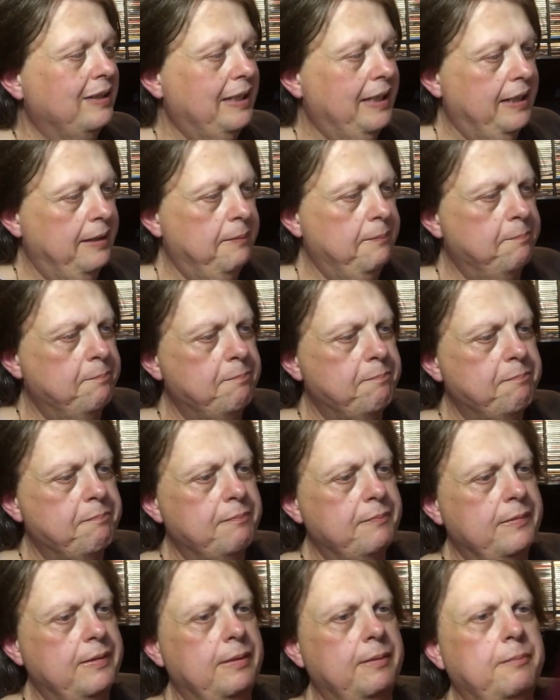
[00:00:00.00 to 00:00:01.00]
Yeah.
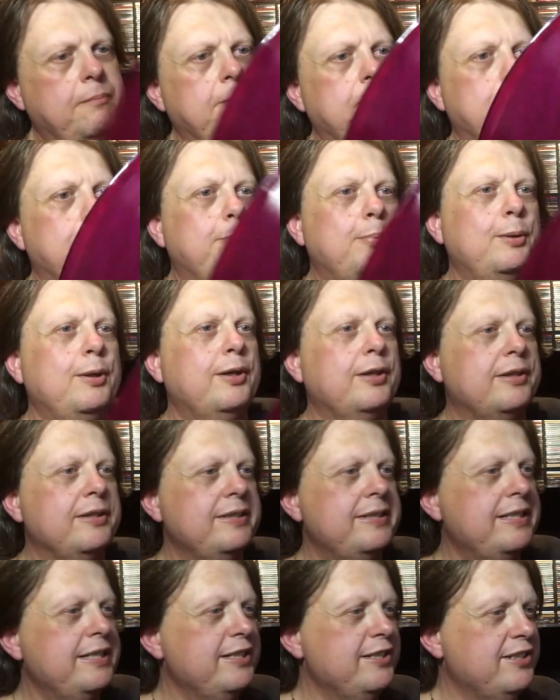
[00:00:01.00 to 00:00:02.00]

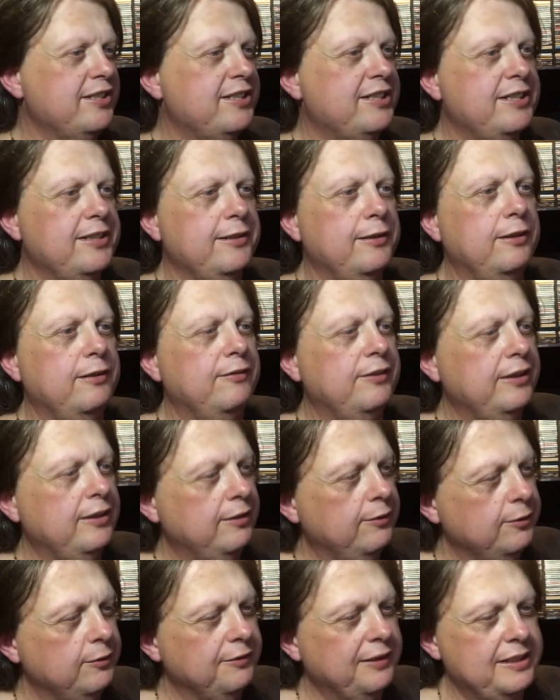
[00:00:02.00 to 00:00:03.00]
Burgundy and
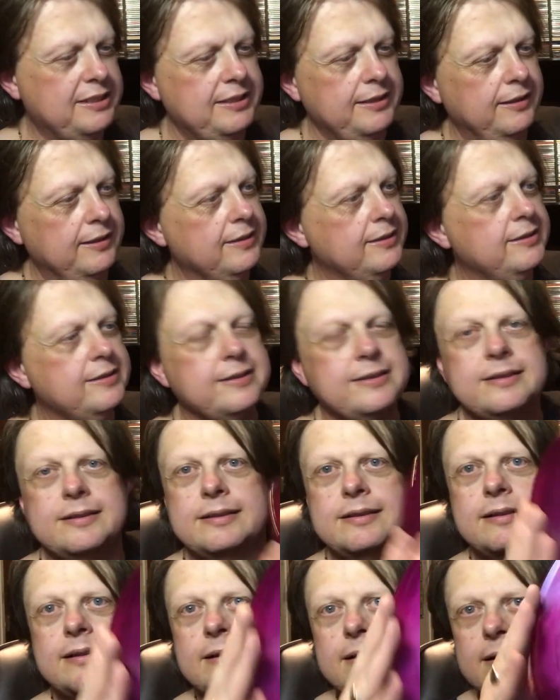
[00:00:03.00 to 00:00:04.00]
silver. Oh, that's nice.
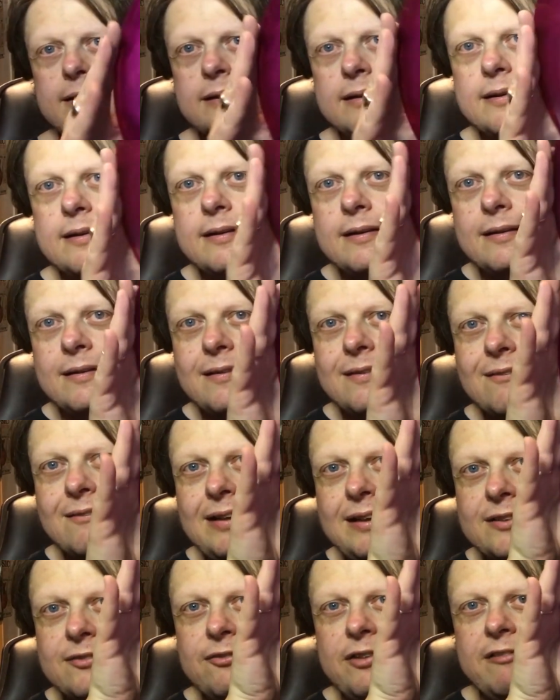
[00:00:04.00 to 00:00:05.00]

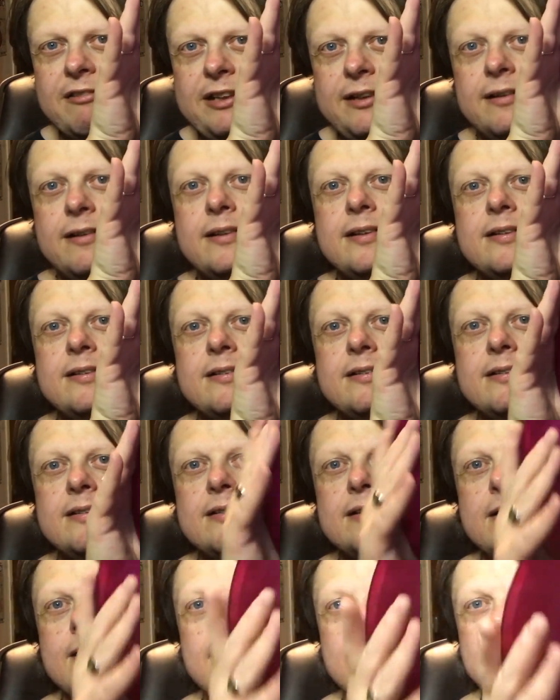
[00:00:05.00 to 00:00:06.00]
That's very
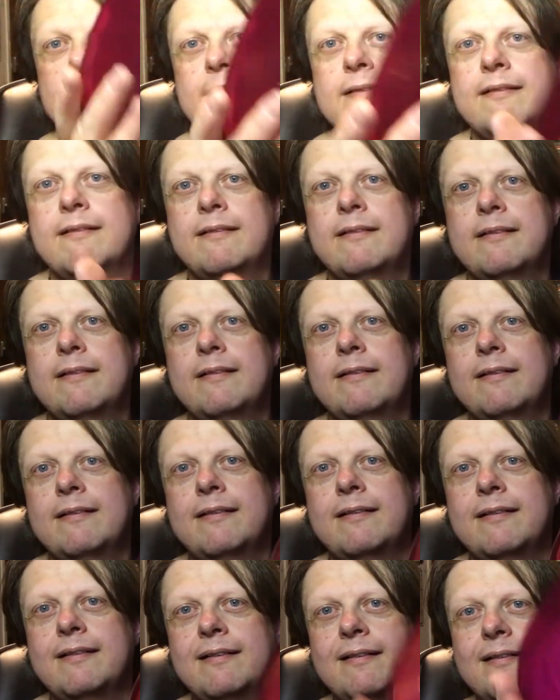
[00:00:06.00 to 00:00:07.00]
nice.
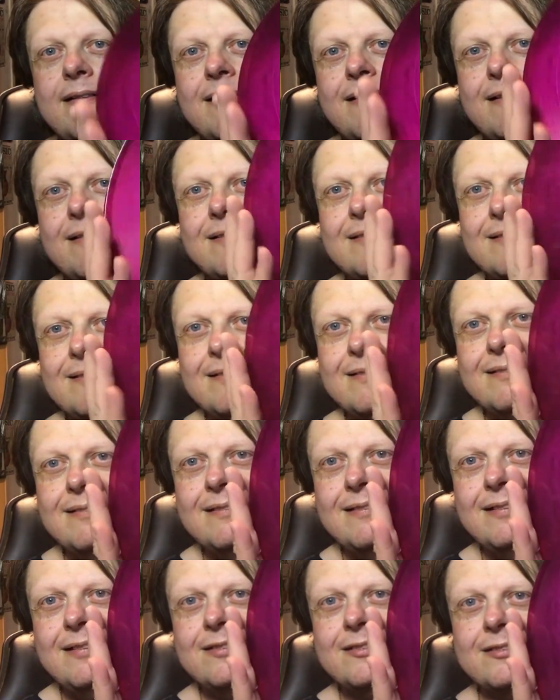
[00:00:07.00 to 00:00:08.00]

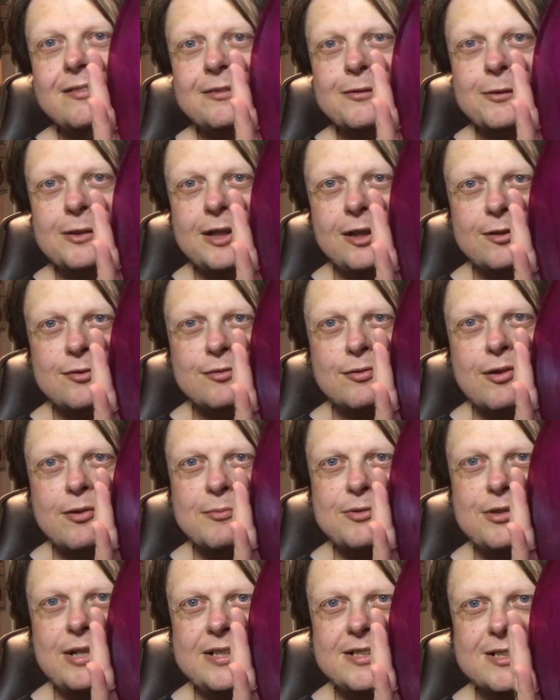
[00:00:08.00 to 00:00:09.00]
So it sort of goes
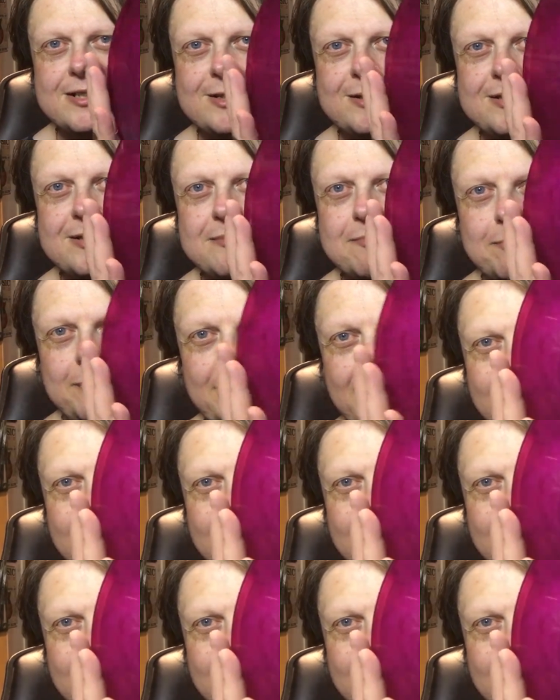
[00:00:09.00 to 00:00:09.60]
from translucent